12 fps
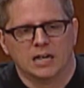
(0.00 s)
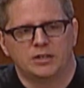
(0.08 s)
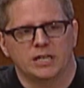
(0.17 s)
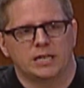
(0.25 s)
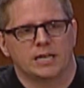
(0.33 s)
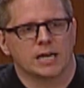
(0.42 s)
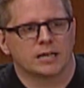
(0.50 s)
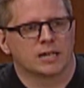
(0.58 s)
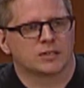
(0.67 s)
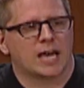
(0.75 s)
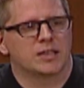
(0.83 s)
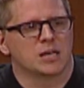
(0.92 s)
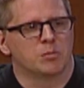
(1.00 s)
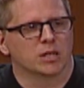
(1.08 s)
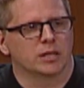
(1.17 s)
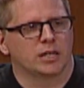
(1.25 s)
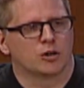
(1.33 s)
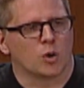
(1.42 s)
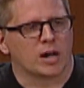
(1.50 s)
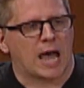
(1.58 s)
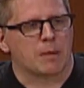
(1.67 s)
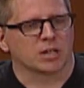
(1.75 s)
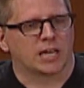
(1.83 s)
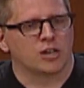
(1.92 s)
DDN has had the ability to run
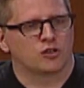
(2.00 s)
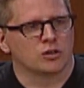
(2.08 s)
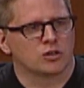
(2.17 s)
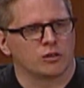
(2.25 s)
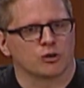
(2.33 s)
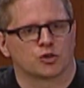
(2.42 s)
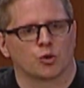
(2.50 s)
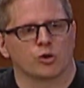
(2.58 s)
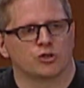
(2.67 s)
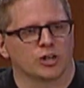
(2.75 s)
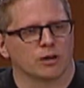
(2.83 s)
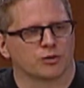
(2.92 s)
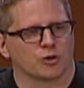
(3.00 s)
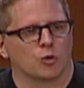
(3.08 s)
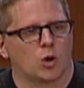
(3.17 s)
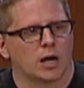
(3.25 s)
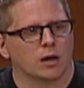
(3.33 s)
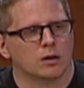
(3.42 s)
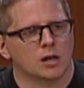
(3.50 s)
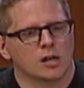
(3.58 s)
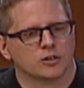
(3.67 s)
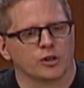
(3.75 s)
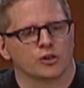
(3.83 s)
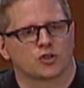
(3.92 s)
applications on their storage shelves for a while.
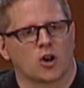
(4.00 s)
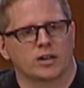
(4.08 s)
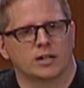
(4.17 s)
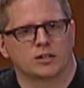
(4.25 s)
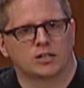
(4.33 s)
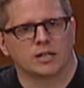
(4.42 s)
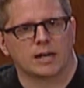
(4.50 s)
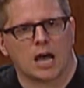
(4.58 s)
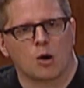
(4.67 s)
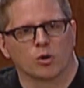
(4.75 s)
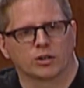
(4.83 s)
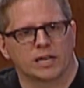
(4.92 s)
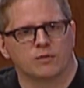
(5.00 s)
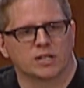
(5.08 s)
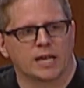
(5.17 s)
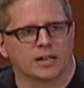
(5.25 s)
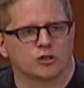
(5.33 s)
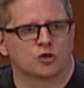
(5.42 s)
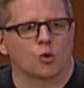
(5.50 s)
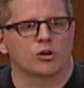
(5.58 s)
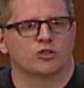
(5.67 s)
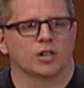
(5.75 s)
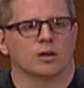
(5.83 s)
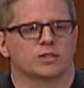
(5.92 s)
So you're starting to see now where even getting
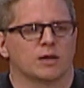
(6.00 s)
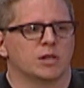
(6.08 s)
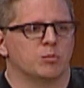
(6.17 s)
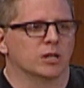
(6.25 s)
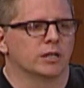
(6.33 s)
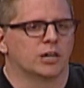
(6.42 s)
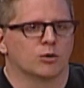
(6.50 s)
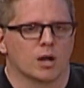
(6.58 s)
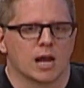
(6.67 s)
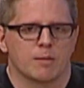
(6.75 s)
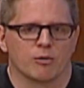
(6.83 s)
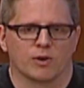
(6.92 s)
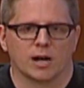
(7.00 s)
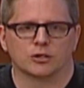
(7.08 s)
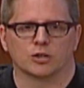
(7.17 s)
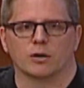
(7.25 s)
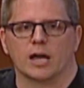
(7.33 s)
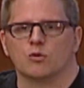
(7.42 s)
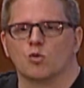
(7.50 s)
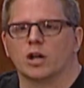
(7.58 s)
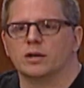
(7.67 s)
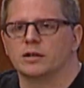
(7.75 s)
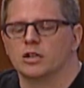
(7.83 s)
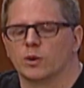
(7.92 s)
storage shelves have the ability to run hypervisor and
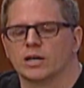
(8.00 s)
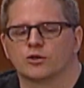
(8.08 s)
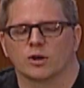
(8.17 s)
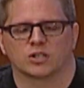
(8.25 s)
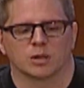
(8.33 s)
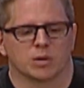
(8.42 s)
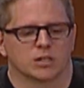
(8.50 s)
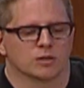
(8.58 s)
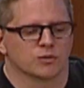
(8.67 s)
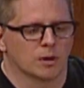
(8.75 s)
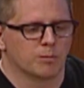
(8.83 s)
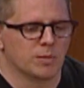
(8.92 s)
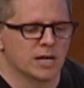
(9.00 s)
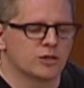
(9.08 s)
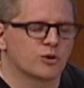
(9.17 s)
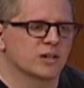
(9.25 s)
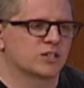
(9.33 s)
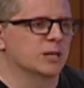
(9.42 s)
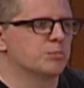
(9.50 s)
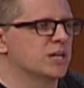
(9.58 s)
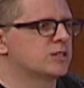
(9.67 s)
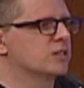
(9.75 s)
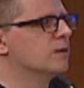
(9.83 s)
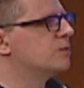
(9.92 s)
run interesting
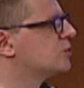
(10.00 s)
bits of